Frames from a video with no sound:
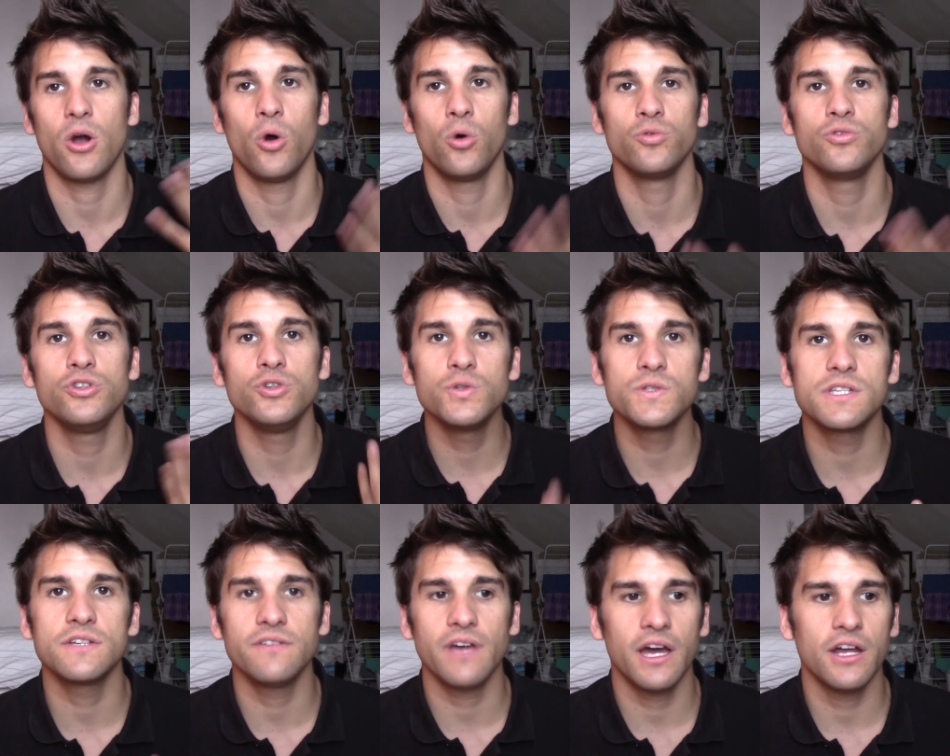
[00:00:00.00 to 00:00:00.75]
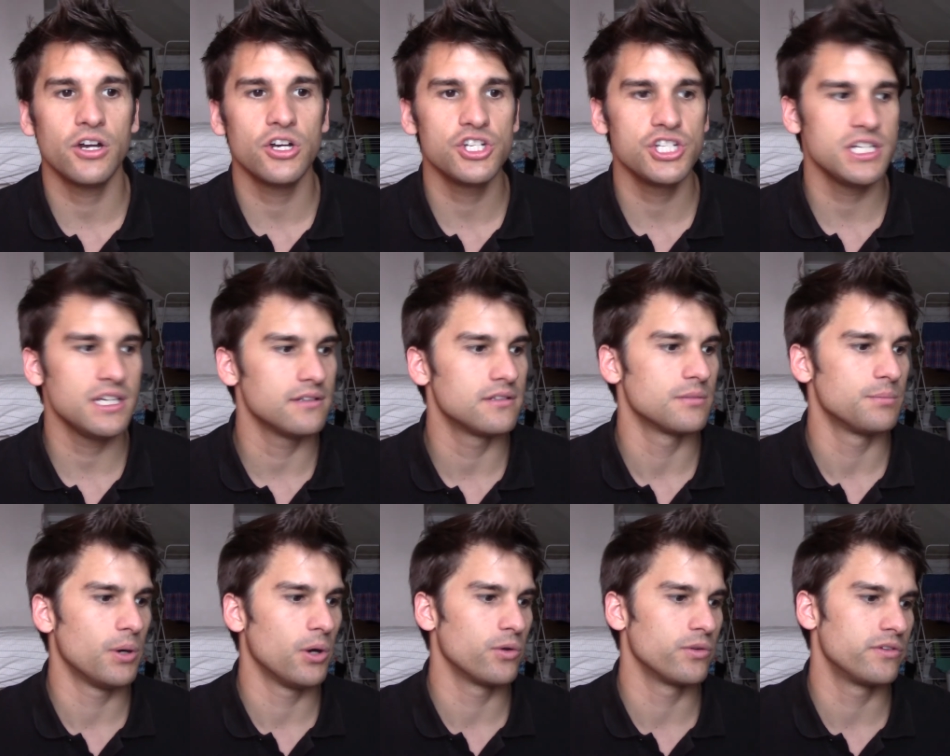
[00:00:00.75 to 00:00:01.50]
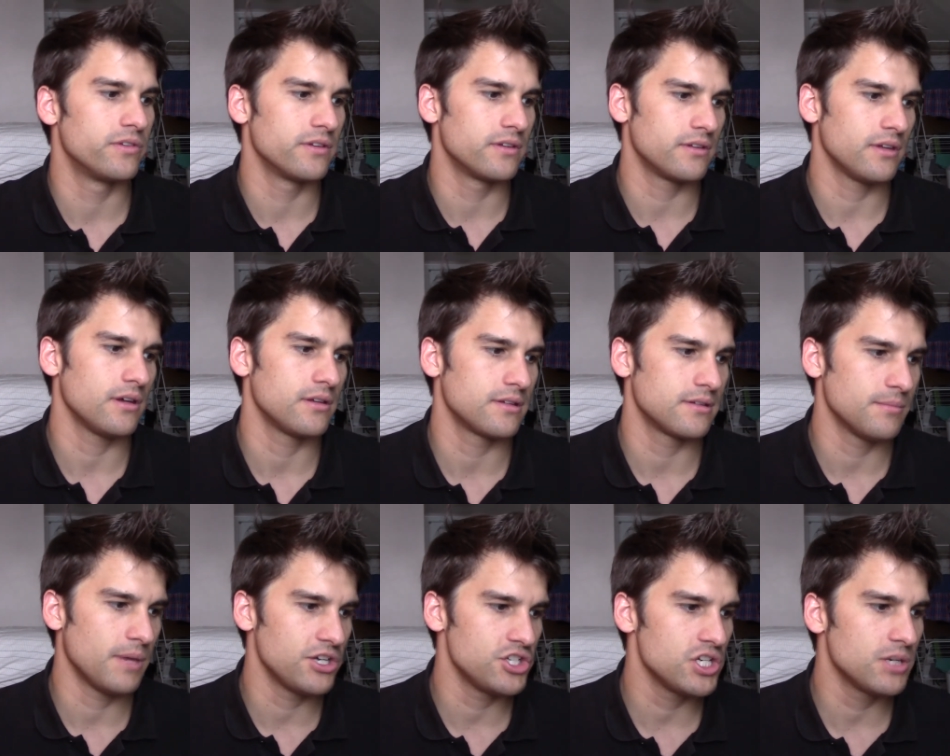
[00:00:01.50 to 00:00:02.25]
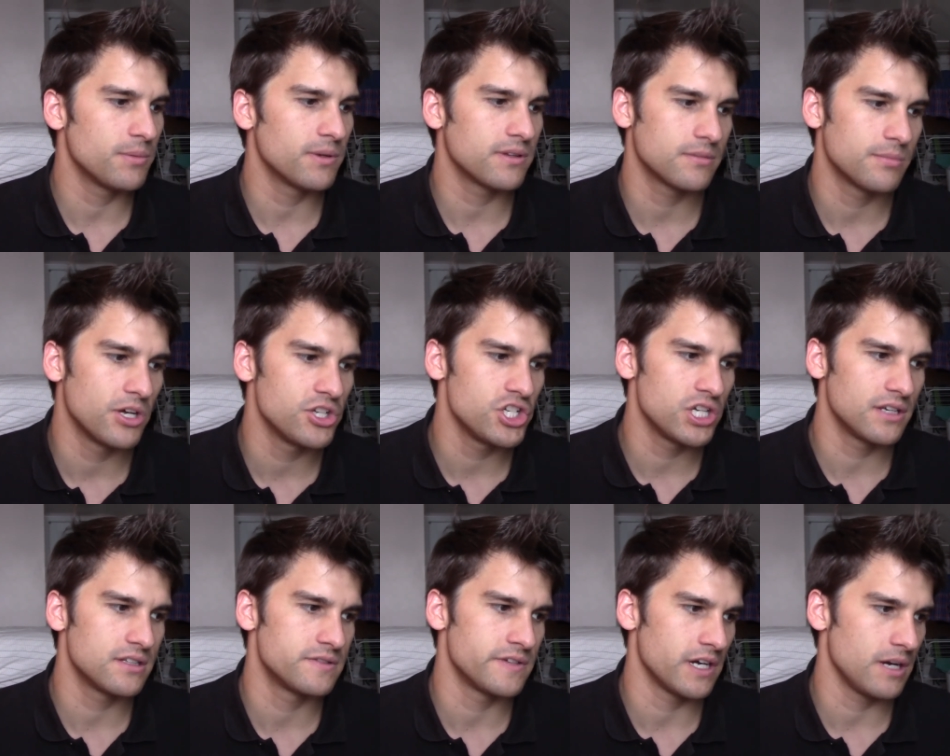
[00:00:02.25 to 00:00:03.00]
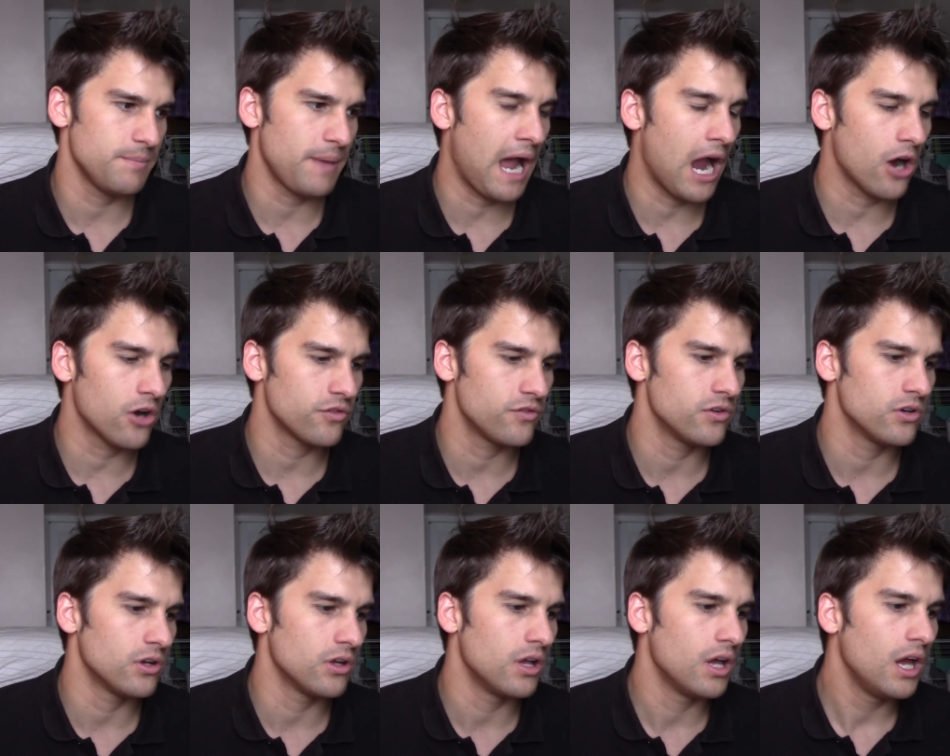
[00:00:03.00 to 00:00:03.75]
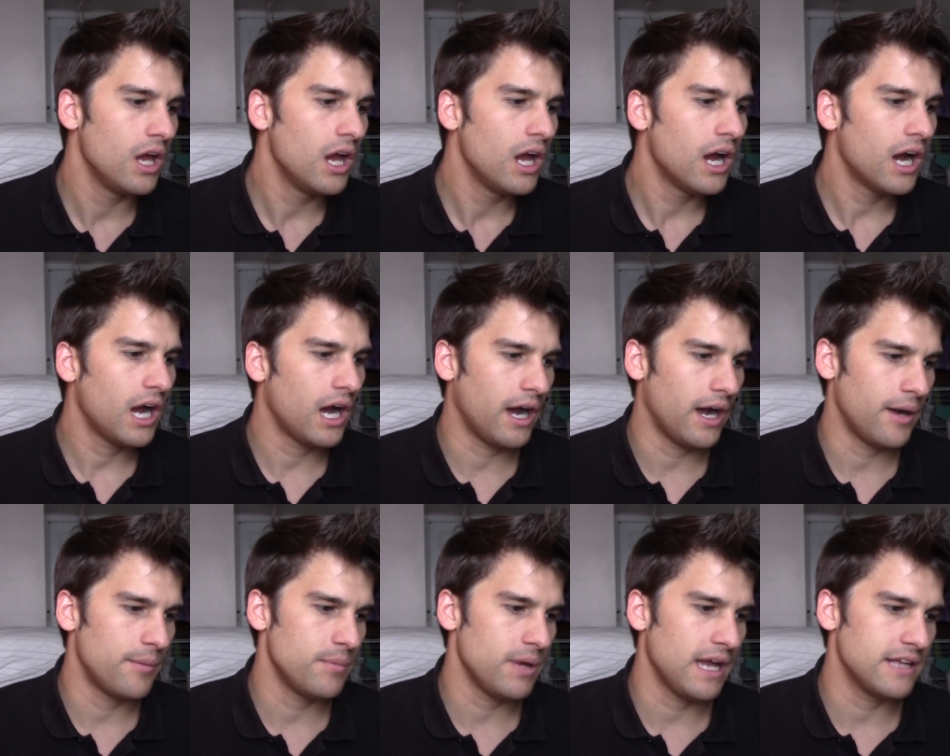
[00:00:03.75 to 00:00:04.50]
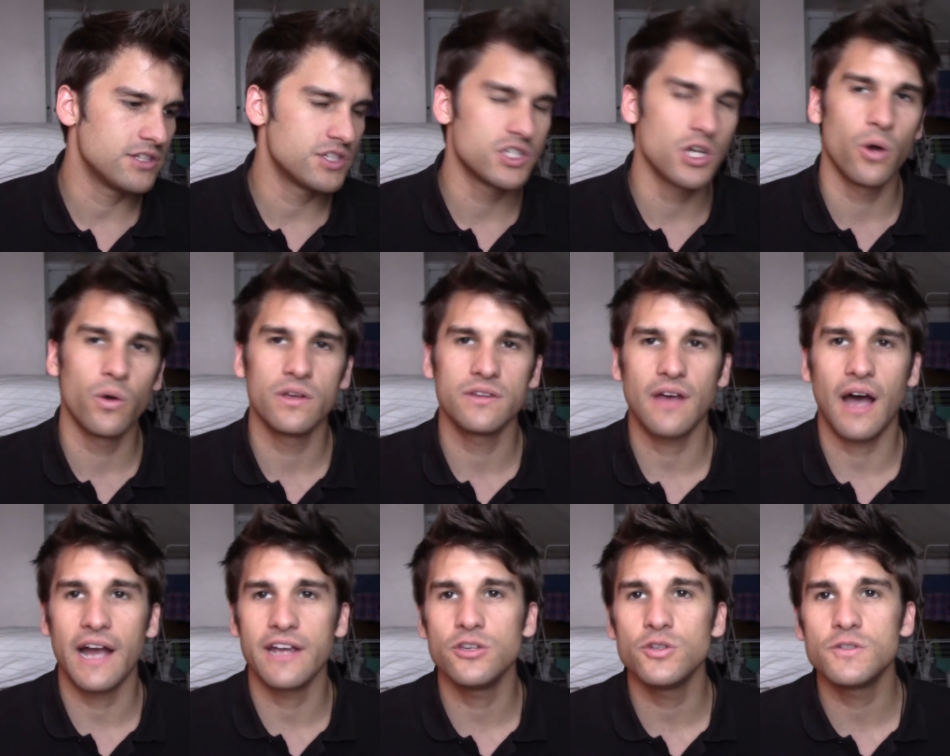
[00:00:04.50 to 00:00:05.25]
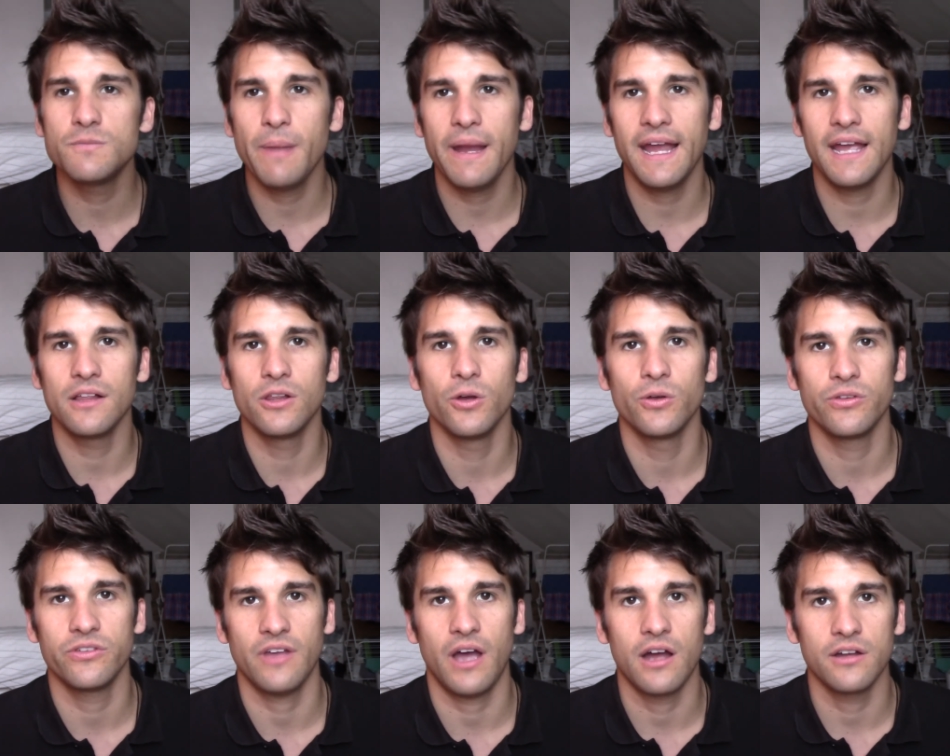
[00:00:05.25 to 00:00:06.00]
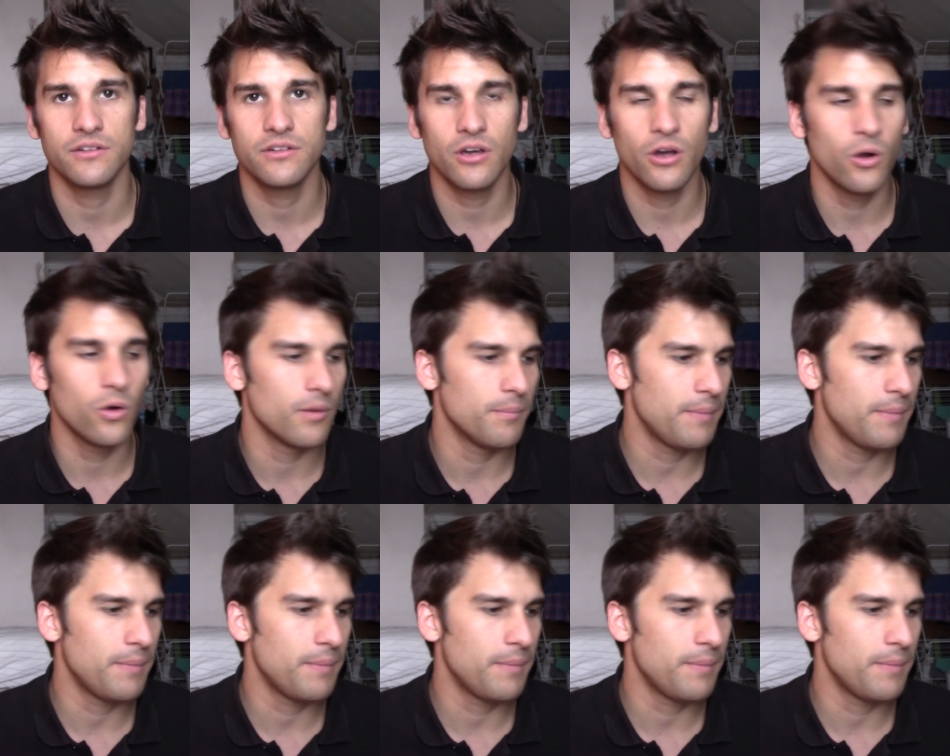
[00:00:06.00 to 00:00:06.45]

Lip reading: use of energy as opposed to smudging, but smudging is very powerful. And so I use Palo Santo,